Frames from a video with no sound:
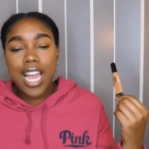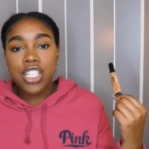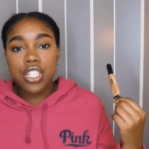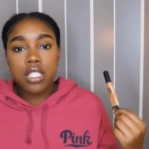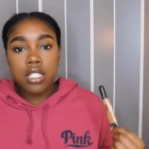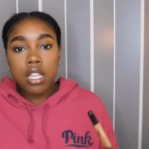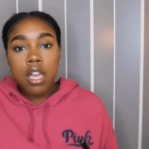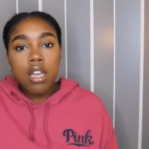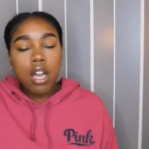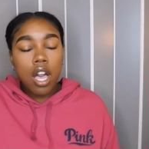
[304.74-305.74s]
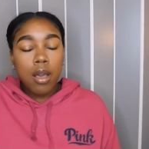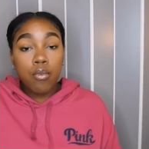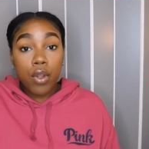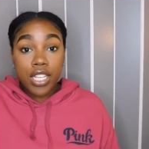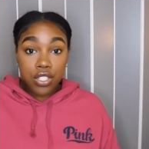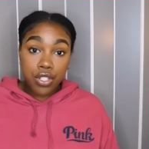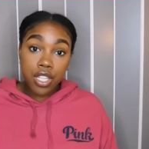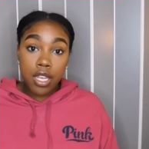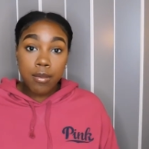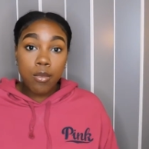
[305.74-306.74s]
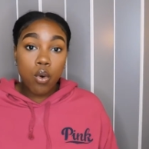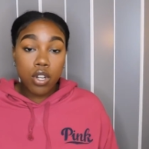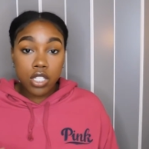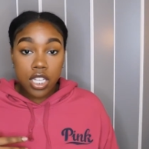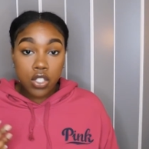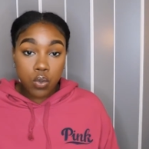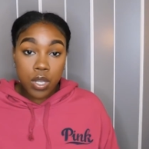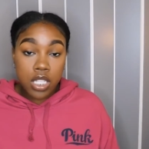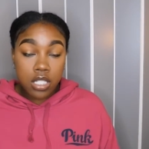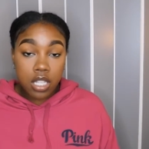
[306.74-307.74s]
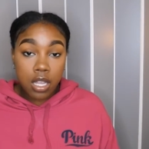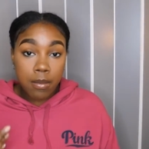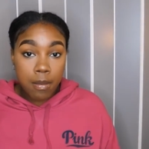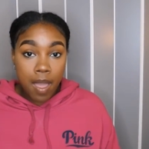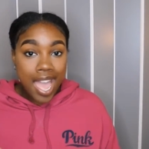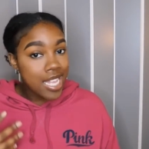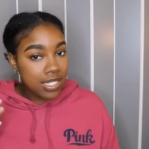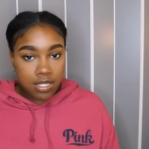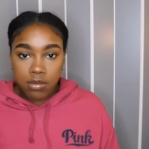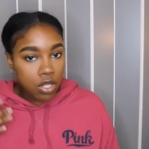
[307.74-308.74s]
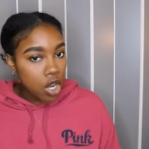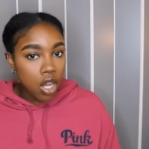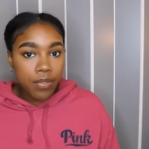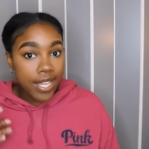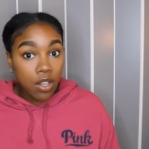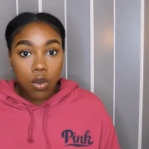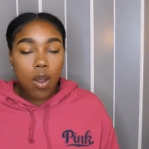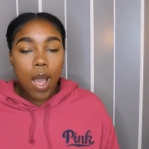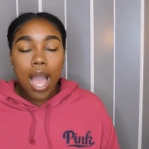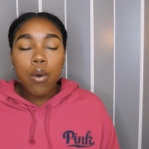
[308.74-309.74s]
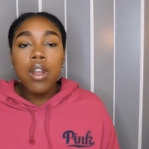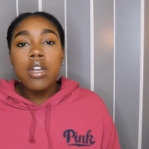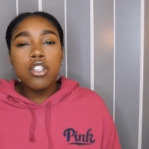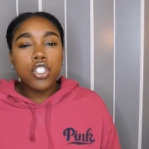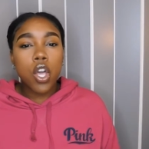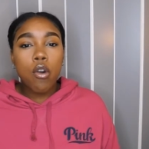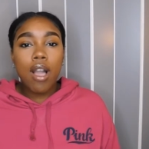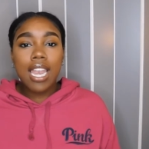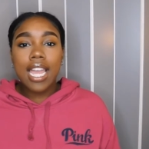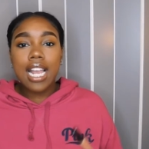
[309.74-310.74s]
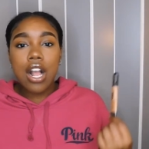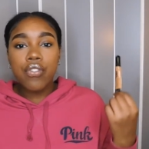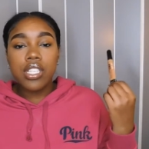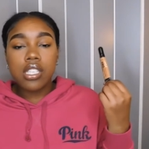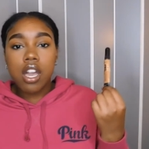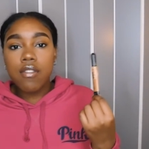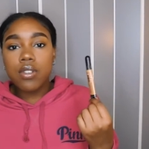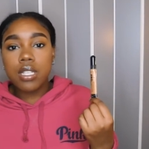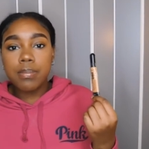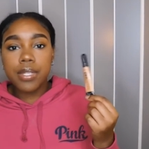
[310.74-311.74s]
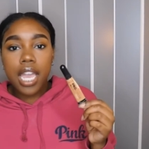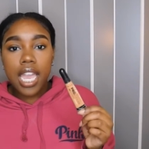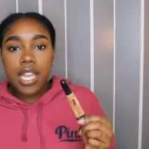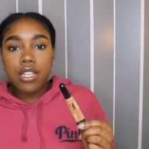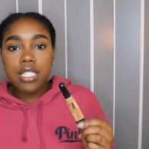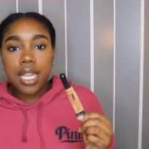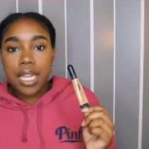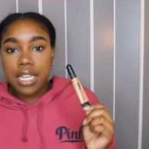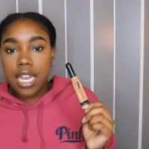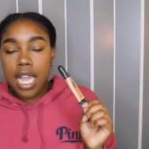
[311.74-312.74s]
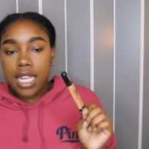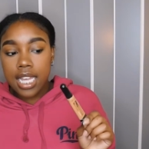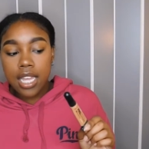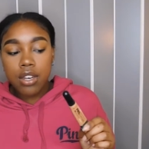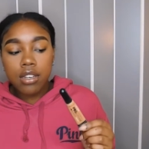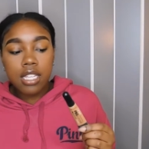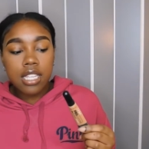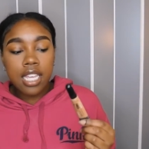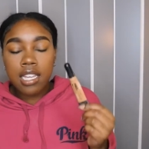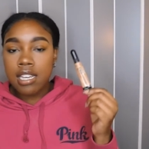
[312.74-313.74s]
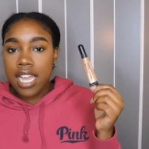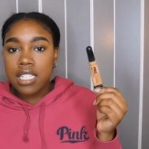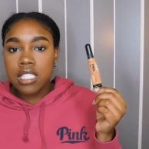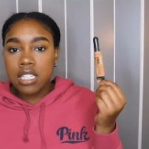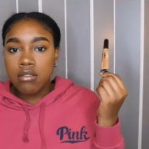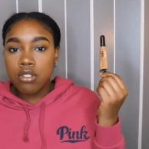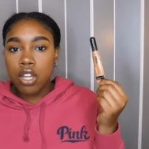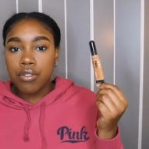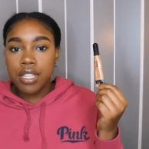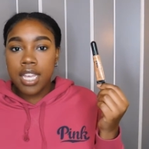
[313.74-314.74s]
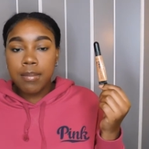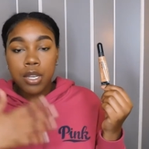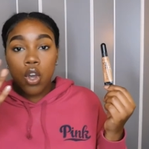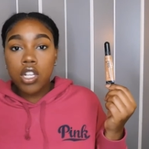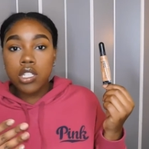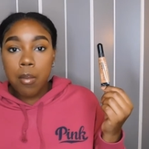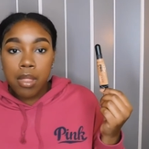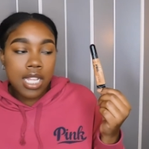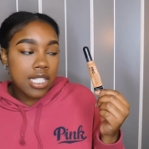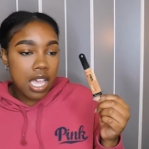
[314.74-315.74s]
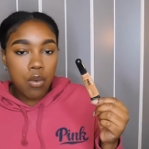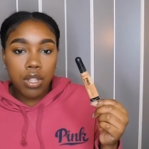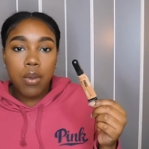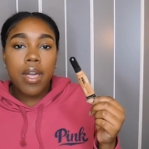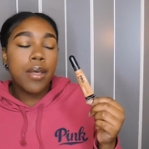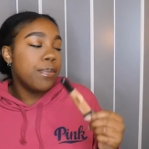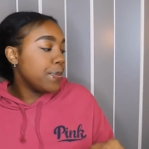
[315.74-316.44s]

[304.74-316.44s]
i just um, razor them or and tweeze them as you know they grow out so I like how this covers up the hairs that I did not get or anything nice and you know thick but it also blends out really well